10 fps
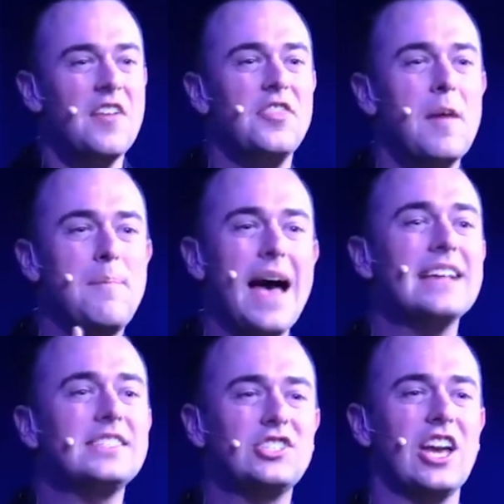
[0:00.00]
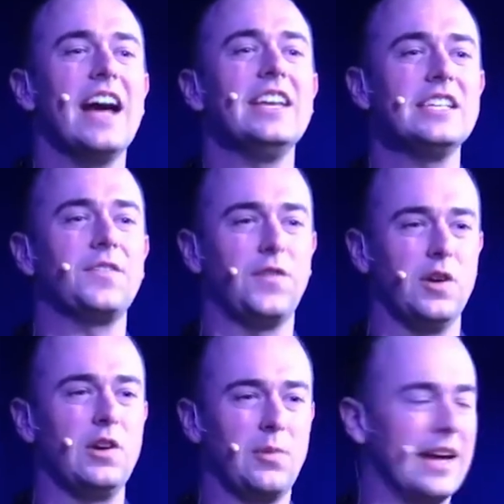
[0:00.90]
The best Chinese
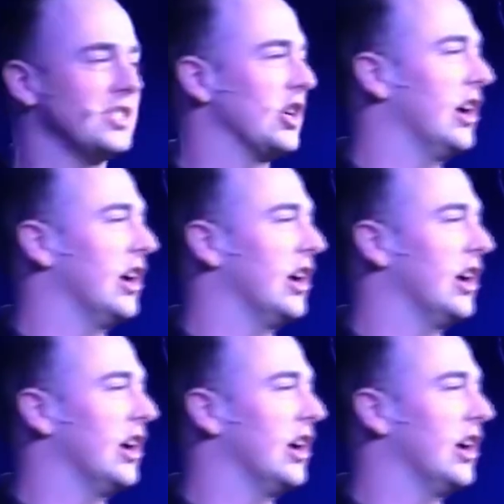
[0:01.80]
food restaurant